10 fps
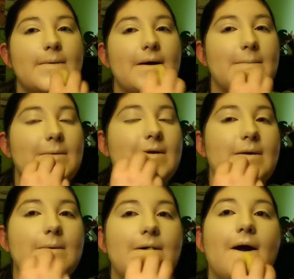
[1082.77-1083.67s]
that
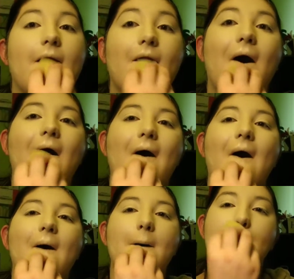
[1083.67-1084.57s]
video done
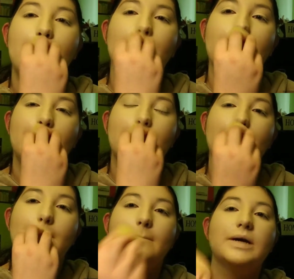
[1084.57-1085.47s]

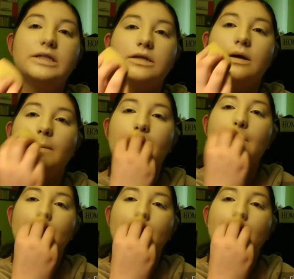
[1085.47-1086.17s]
months ago.